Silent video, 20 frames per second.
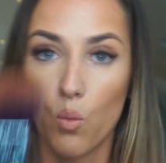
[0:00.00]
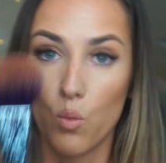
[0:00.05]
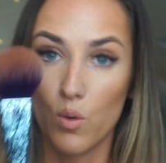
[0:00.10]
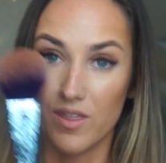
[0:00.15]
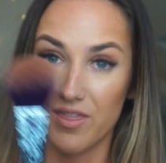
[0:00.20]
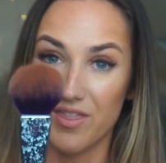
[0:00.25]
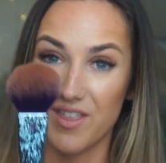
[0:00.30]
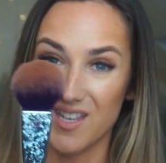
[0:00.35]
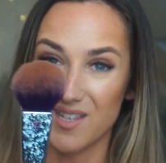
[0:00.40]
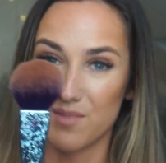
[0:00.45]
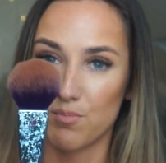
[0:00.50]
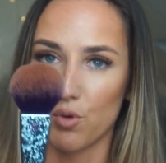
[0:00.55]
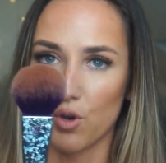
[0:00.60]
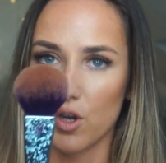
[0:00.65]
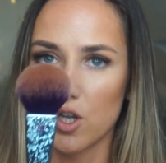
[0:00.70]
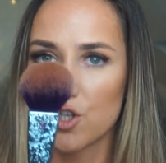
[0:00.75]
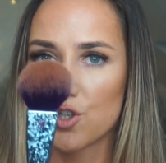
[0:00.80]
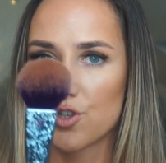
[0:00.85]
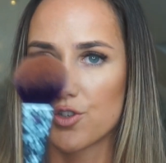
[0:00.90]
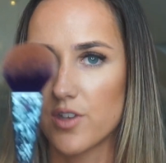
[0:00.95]
with this
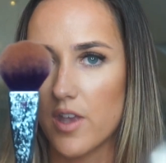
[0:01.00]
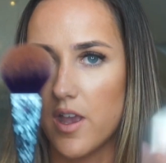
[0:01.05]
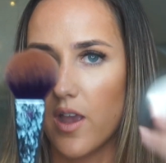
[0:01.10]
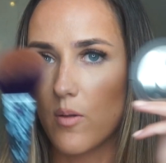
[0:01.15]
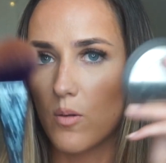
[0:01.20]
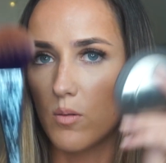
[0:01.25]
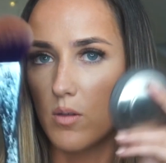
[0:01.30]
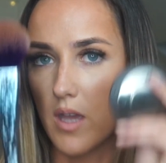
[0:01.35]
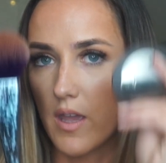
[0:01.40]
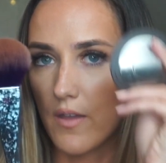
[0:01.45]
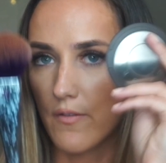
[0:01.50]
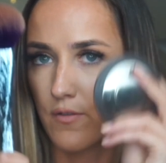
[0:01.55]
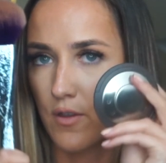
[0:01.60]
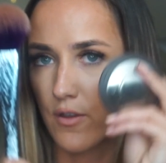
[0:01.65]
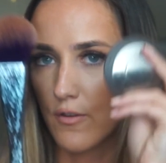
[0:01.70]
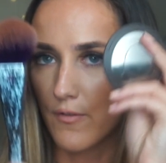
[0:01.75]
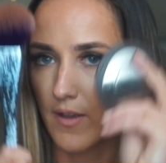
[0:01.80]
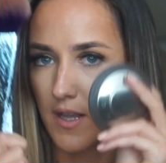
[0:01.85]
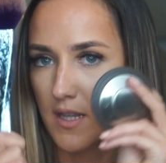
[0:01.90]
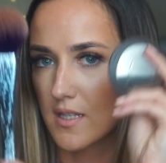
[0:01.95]
brush, so if
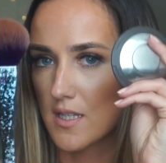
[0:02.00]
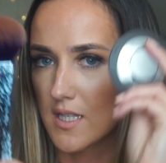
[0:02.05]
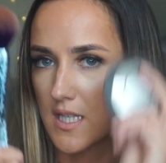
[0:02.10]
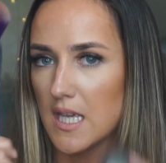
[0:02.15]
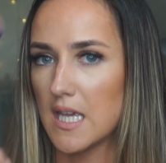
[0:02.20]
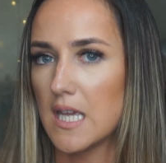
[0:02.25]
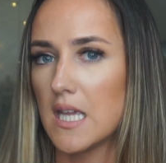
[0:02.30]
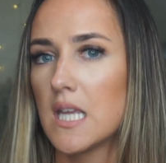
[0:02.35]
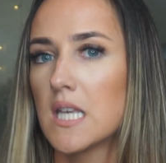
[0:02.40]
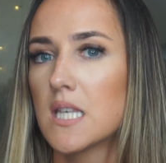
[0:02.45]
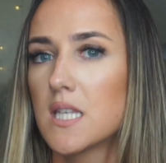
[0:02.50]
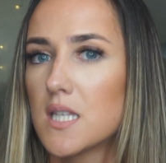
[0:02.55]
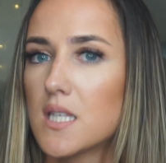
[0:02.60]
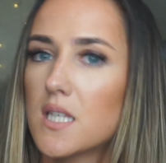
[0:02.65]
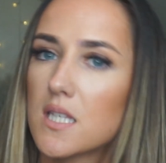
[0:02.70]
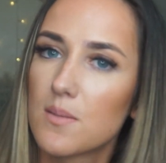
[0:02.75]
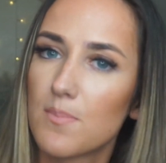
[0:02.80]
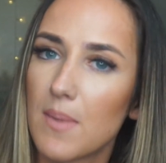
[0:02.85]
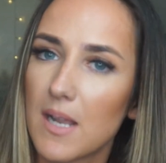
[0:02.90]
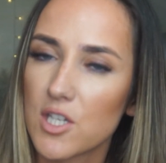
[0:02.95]
you fancy
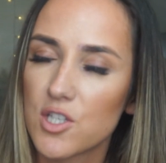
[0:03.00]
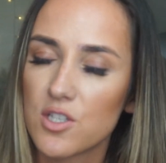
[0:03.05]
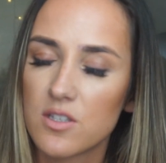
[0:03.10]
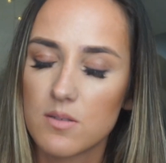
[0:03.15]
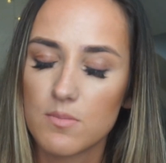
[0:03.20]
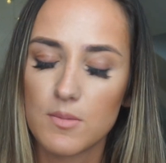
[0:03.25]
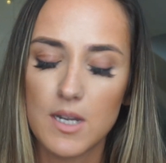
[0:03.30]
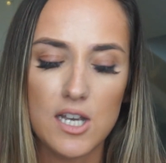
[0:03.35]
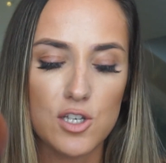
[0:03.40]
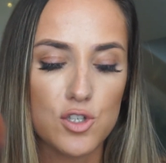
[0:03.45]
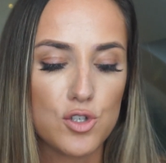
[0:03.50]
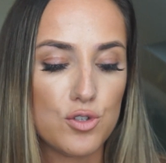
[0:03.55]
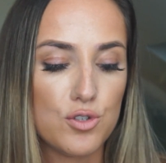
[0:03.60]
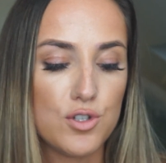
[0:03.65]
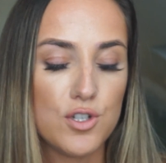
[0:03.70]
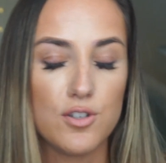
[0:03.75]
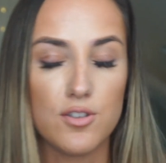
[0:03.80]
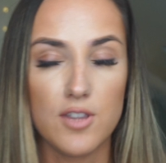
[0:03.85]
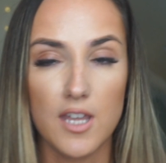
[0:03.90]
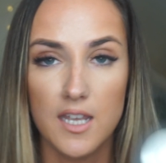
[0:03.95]
splashing some cash on
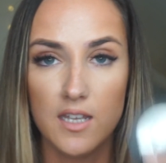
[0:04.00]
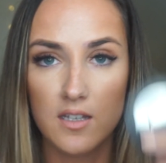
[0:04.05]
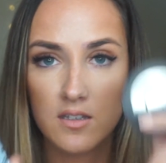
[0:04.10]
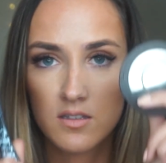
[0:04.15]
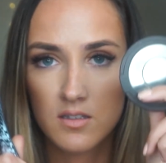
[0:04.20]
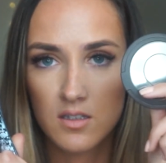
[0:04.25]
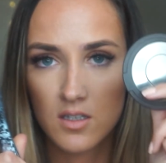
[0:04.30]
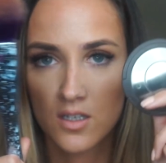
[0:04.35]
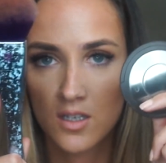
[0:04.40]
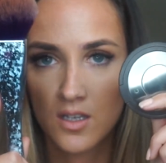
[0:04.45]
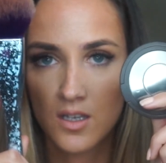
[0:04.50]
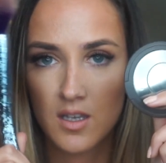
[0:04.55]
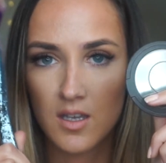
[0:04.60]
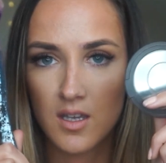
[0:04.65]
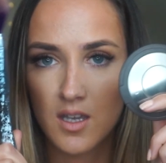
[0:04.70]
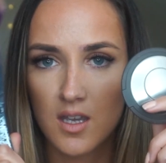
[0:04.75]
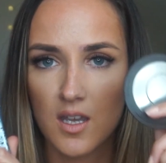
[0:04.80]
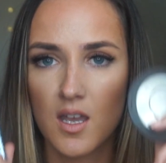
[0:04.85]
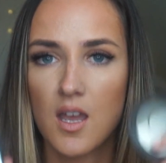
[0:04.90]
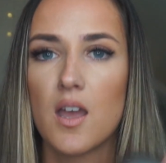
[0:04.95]
two things,
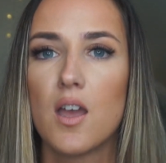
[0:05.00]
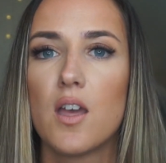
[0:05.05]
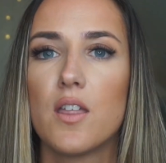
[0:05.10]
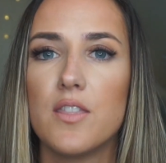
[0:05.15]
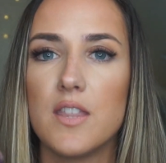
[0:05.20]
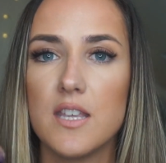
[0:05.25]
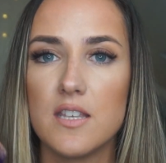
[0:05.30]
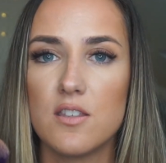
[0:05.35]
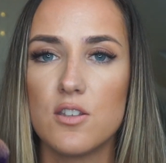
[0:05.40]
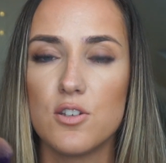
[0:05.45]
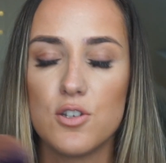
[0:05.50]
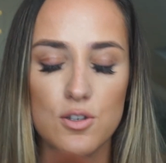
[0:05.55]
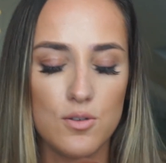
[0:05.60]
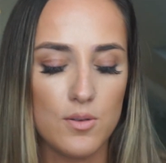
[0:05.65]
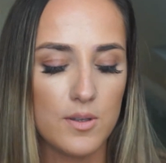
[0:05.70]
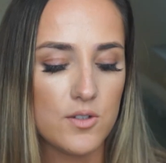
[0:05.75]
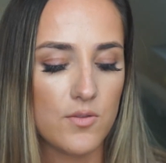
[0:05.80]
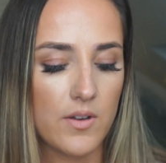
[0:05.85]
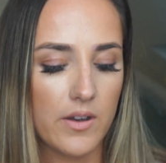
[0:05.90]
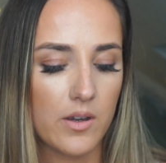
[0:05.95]
these are the
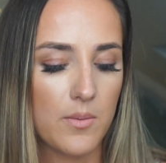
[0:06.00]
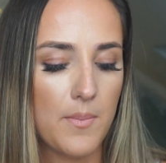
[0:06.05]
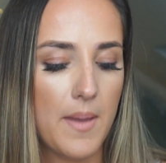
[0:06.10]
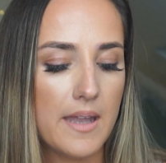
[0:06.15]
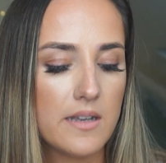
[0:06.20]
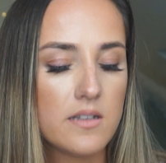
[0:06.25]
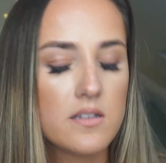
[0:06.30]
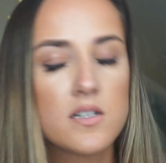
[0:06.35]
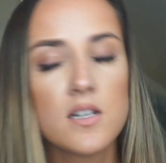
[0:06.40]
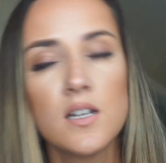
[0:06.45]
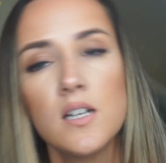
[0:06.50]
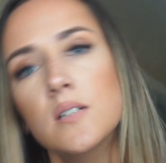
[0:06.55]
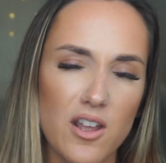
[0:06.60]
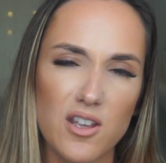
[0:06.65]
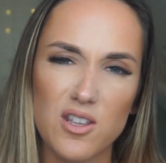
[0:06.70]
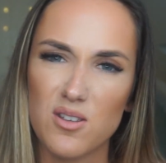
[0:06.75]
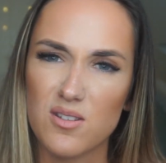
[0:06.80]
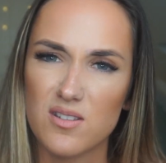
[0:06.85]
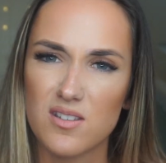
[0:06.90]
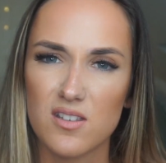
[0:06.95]
two I'd recommend.
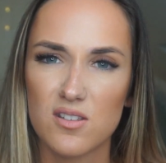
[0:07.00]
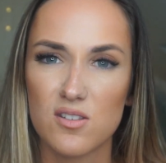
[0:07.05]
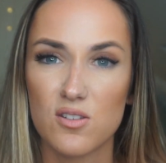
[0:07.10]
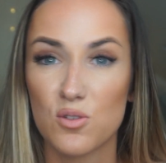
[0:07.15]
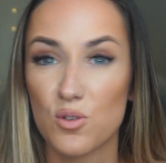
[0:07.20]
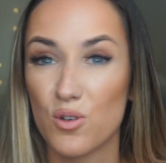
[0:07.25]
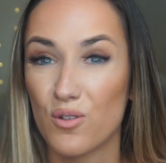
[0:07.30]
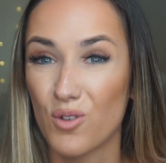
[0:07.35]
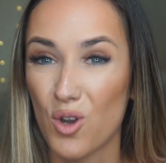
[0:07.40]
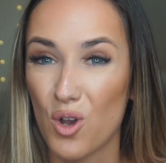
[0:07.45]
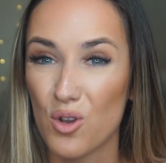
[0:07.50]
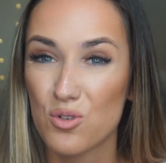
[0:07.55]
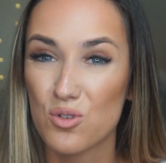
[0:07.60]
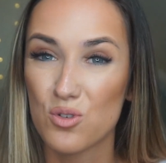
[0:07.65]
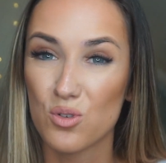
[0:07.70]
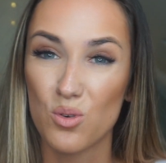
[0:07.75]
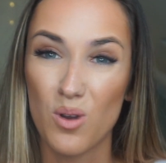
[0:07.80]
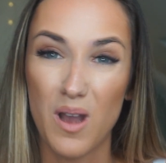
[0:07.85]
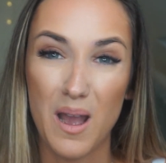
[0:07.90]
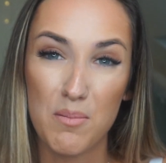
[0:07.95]
I use it to sort of
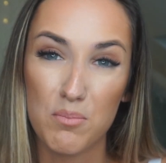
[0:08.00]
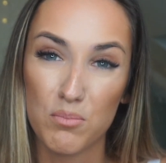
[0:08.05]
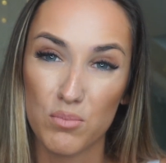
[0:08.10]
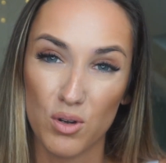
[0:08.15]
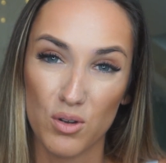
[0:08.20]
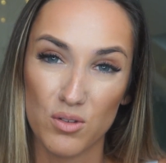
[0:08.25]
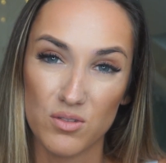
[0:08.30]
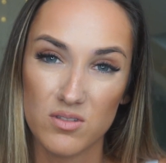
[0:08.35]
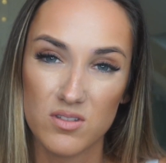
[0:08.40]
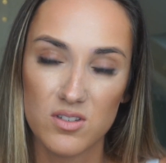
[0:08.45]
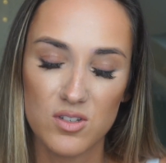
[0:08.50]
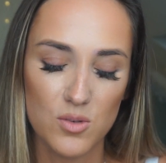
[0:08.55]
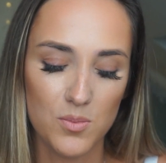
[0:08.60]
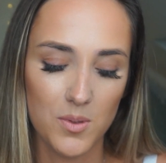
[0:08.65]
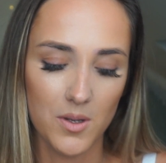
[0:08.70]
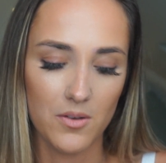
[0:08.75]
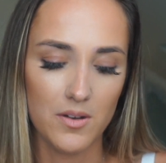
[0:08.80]
contour and bronze, to be